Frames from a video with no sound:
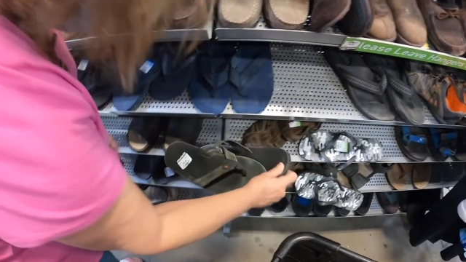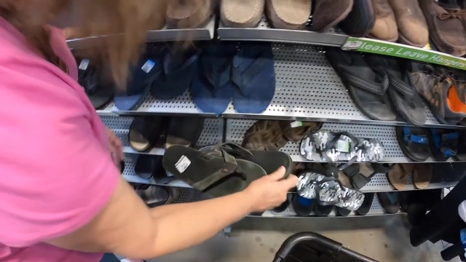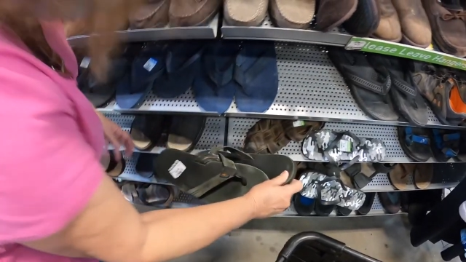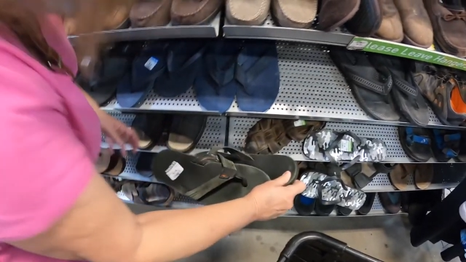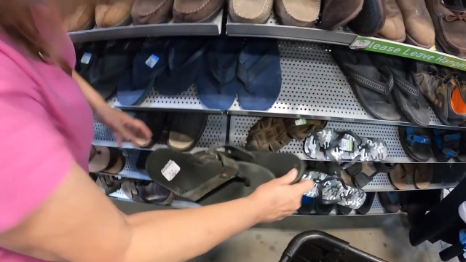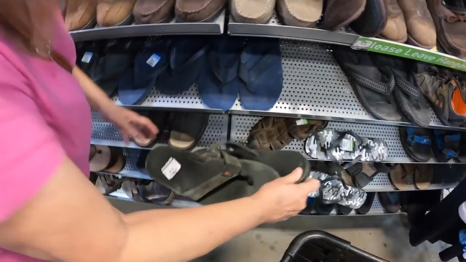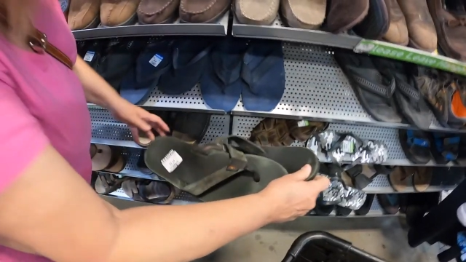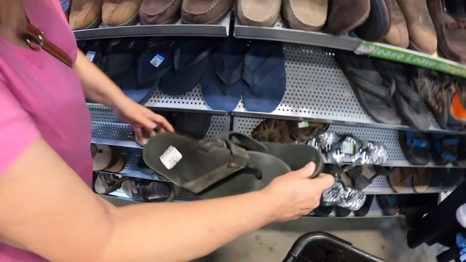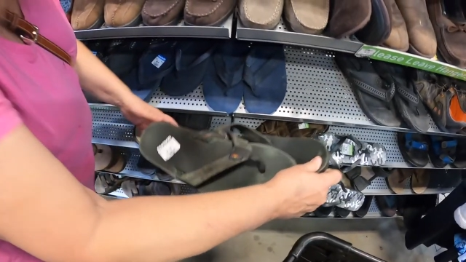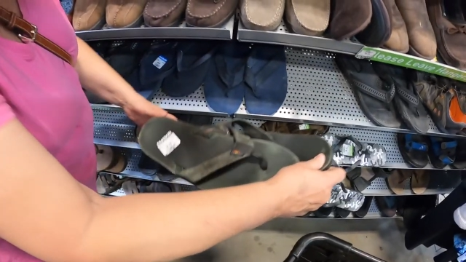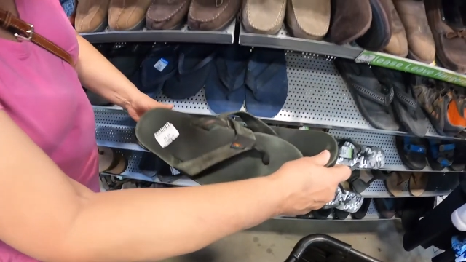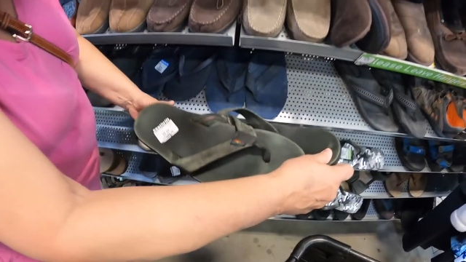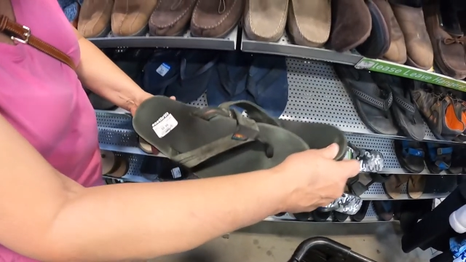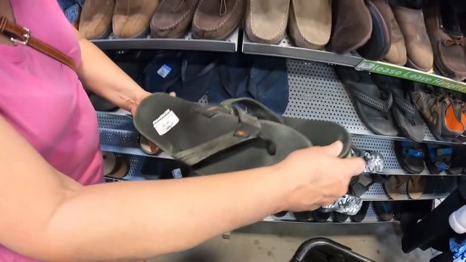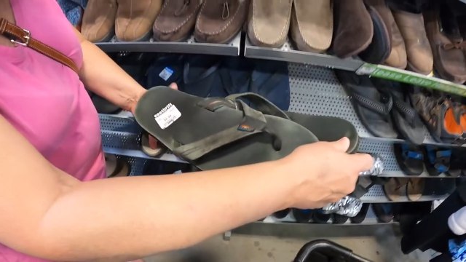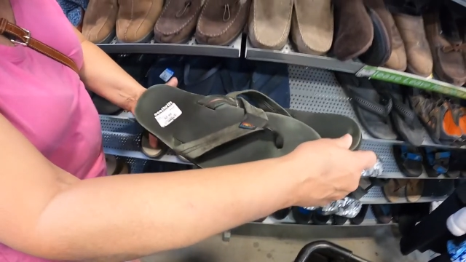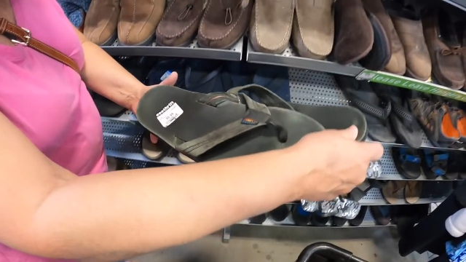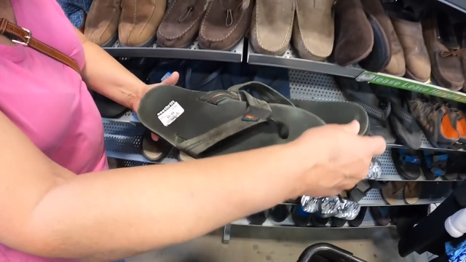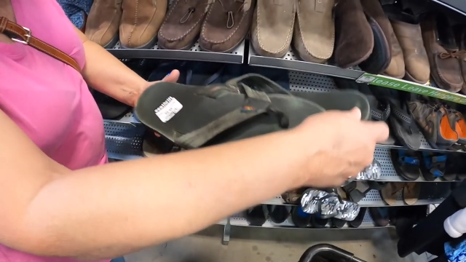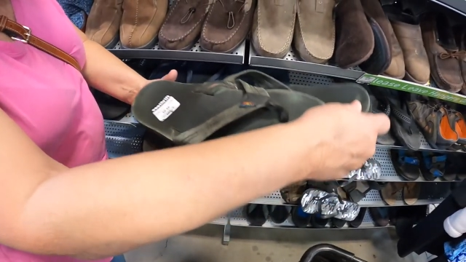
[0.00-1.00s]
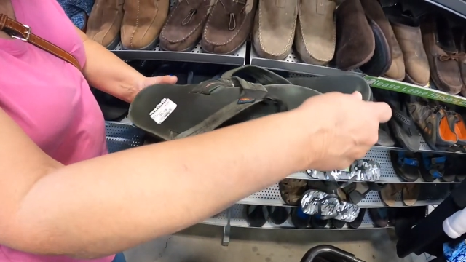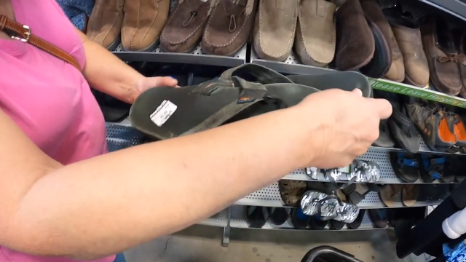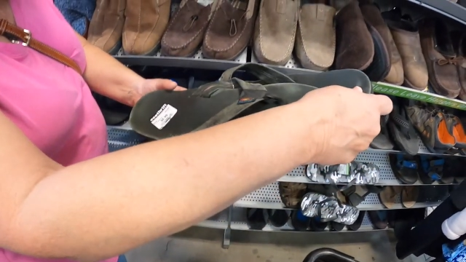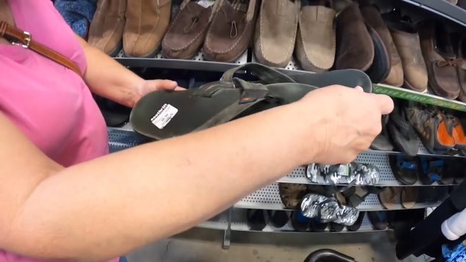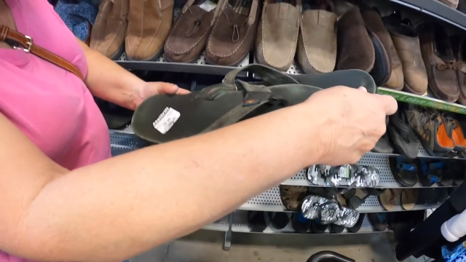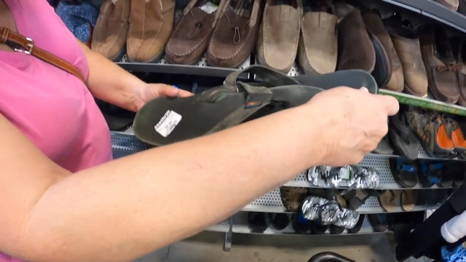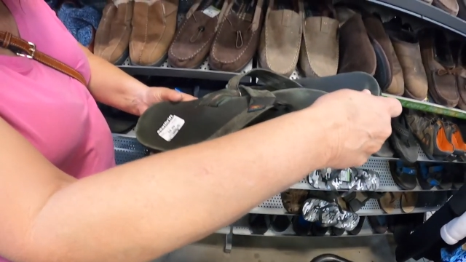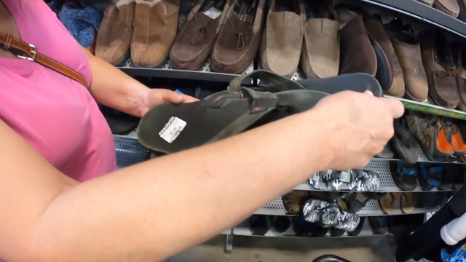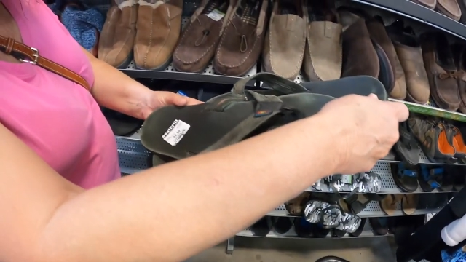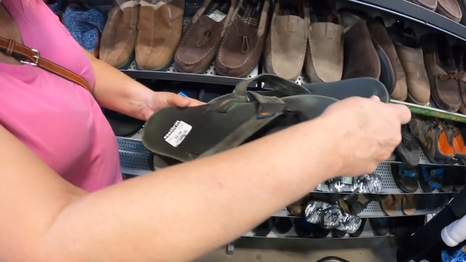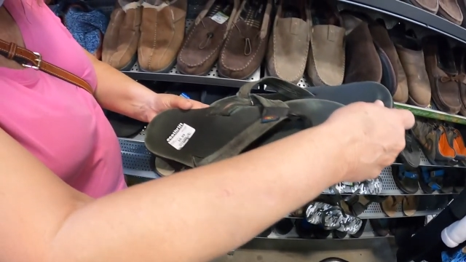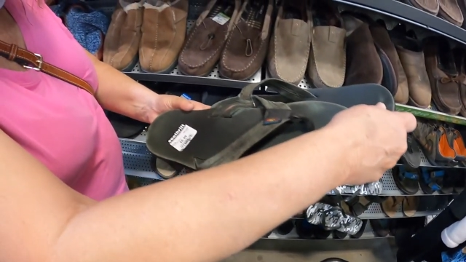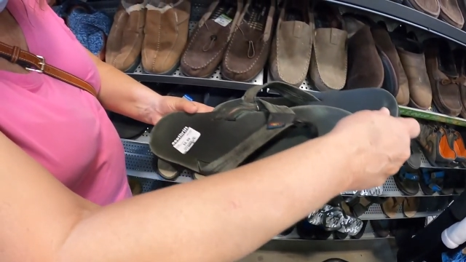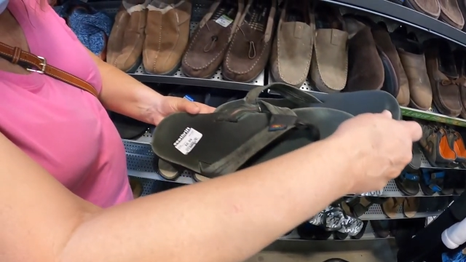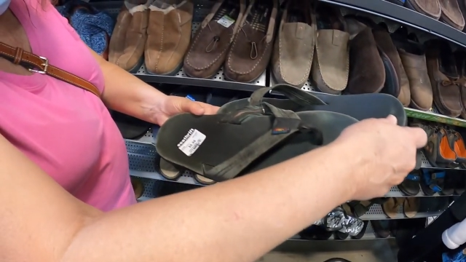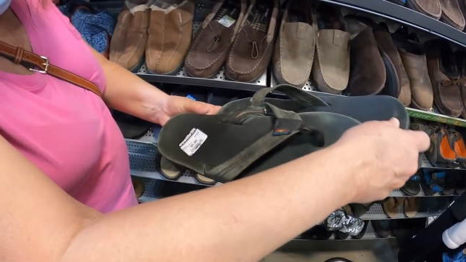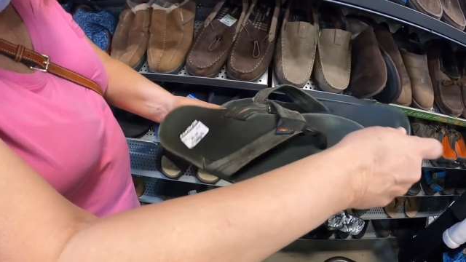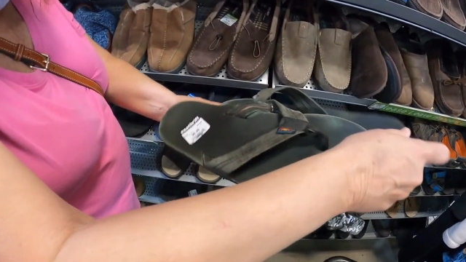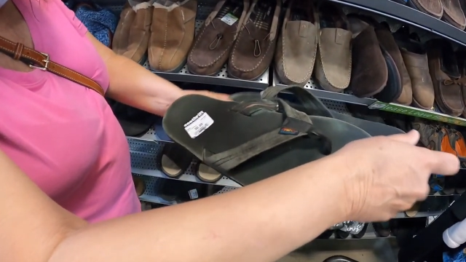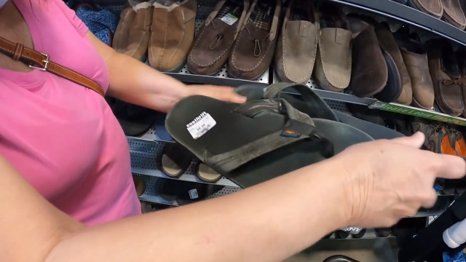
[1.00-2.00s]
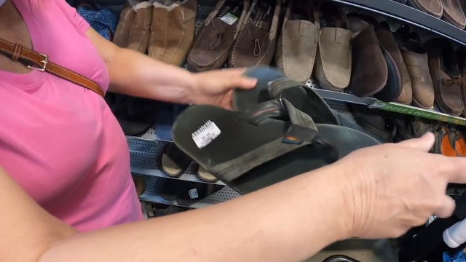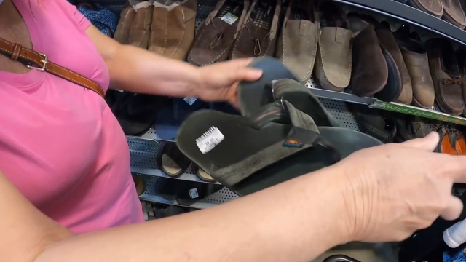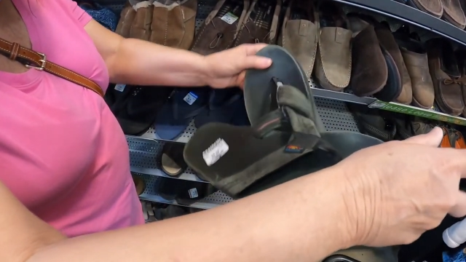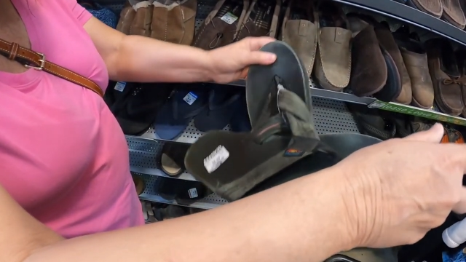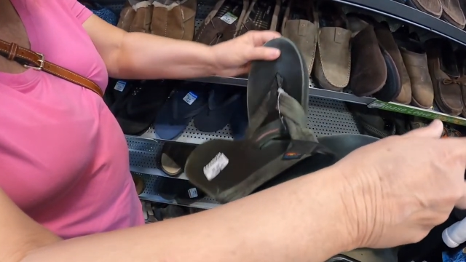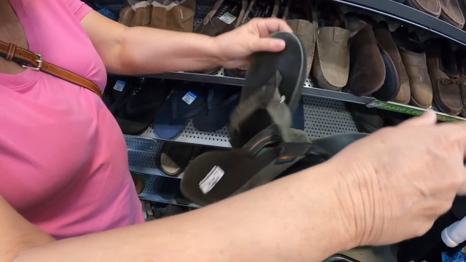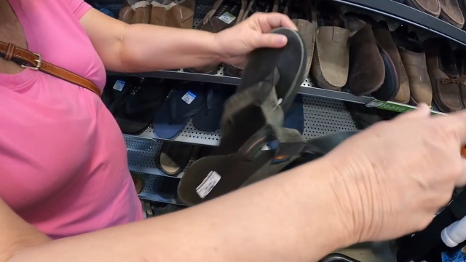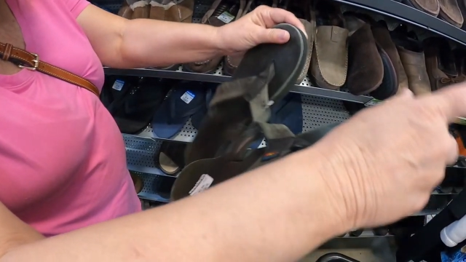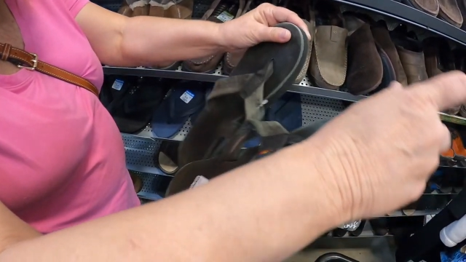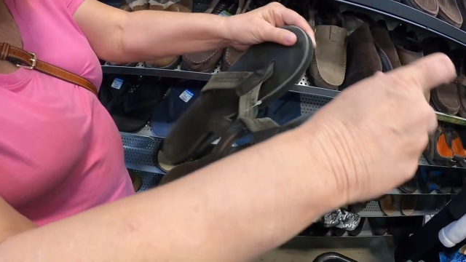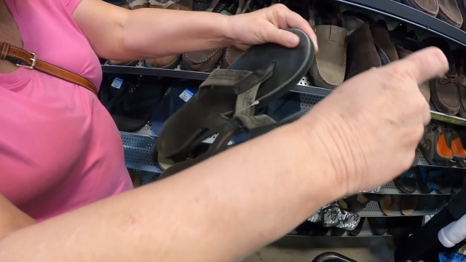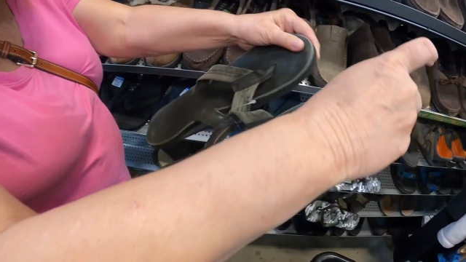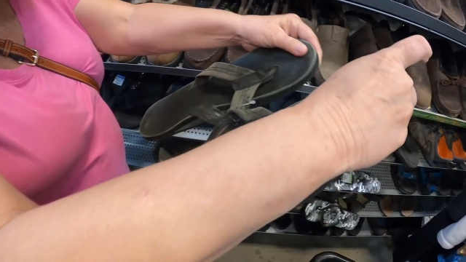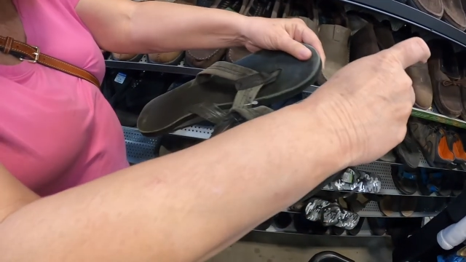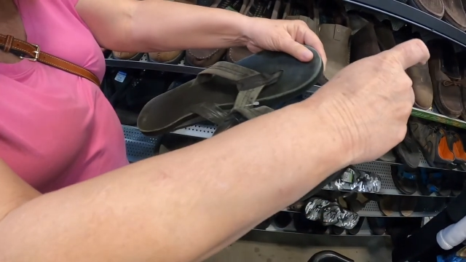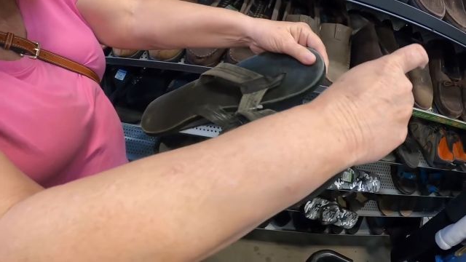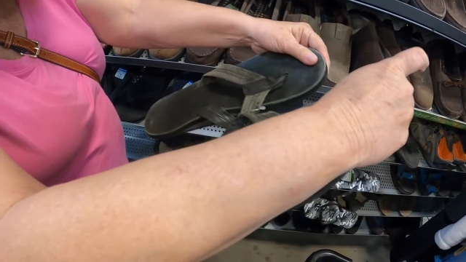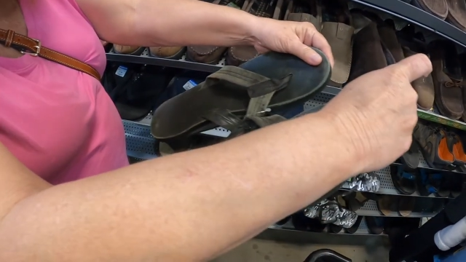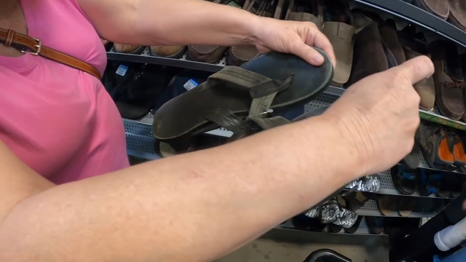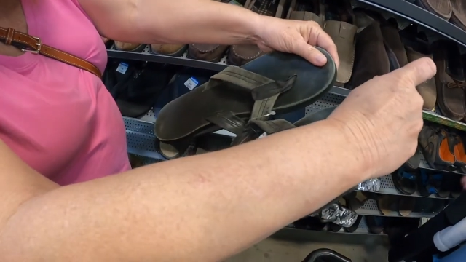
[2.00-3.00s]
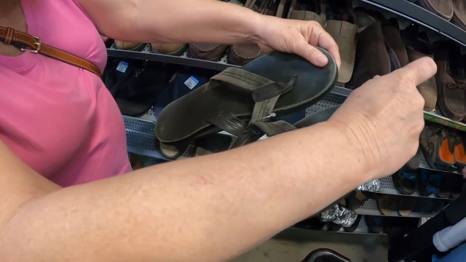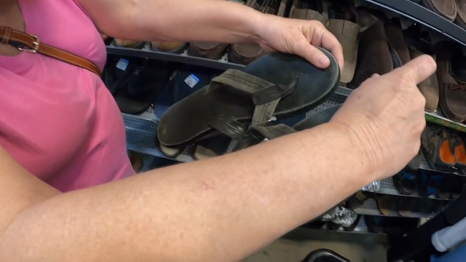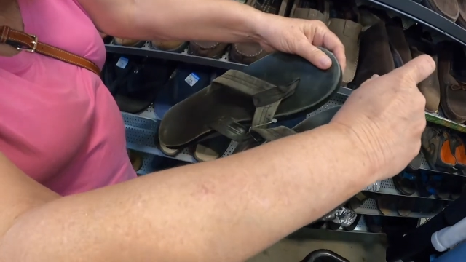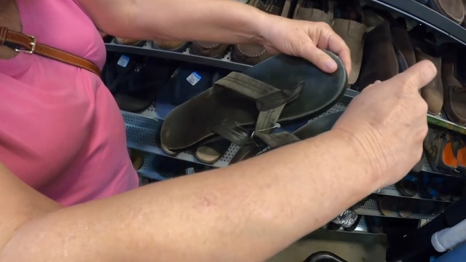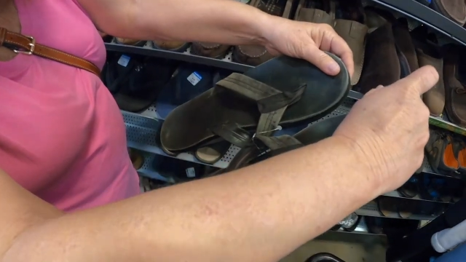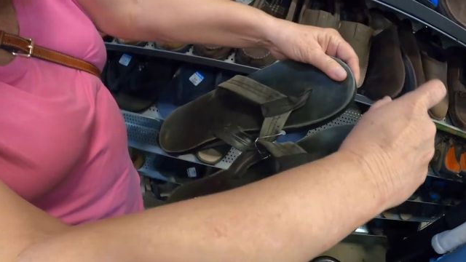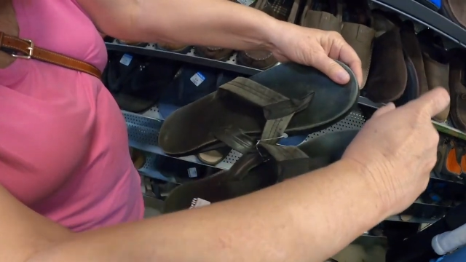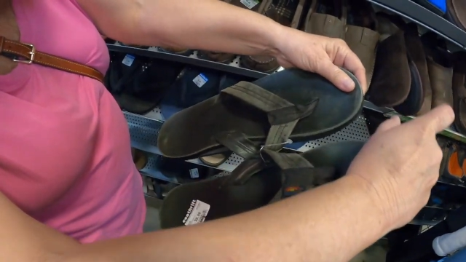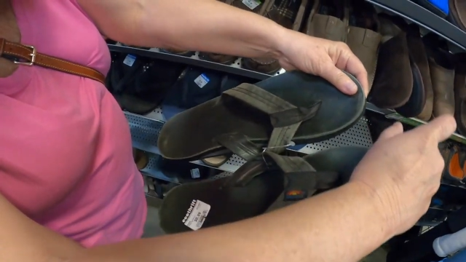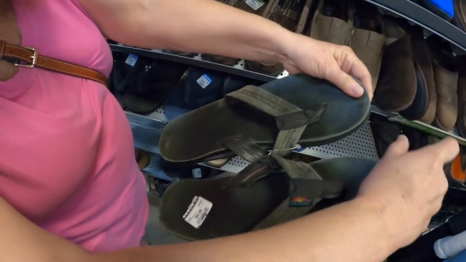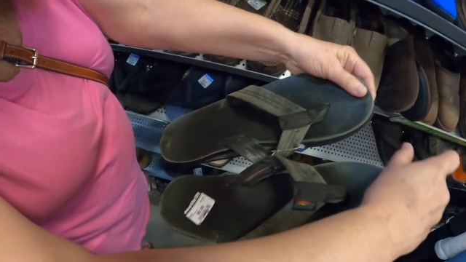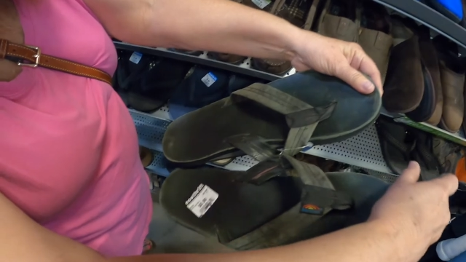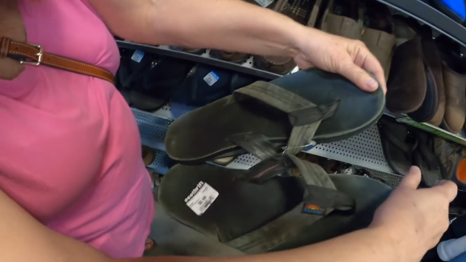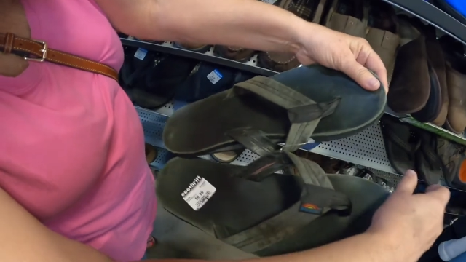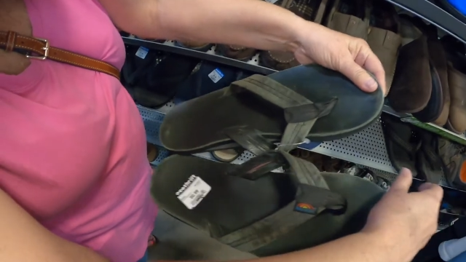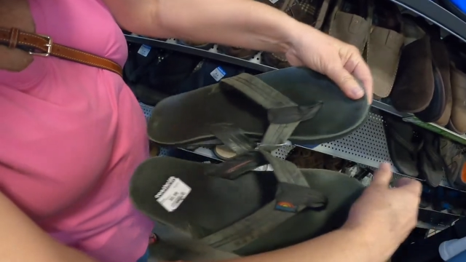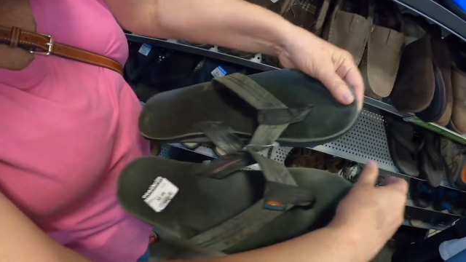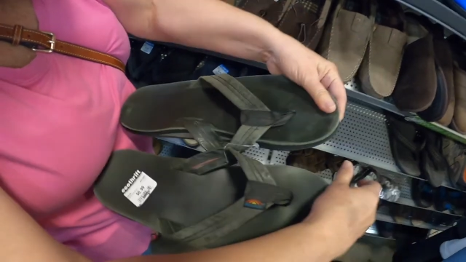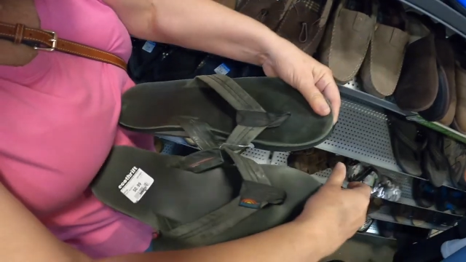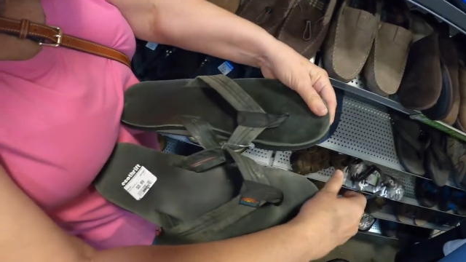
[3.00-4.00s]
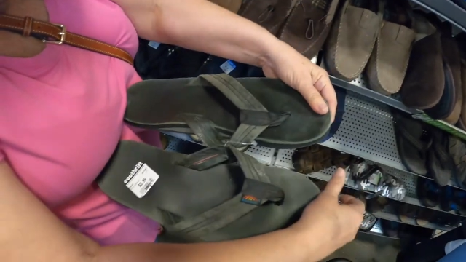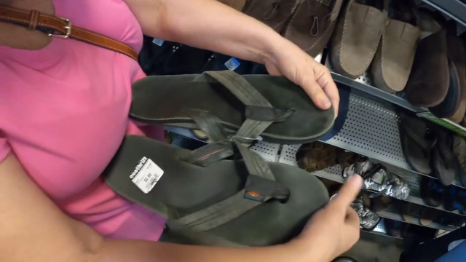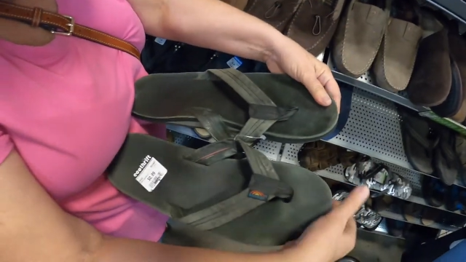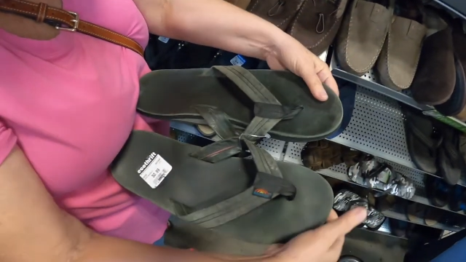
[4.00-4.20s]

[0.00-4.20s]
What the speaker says: (no speaker visible)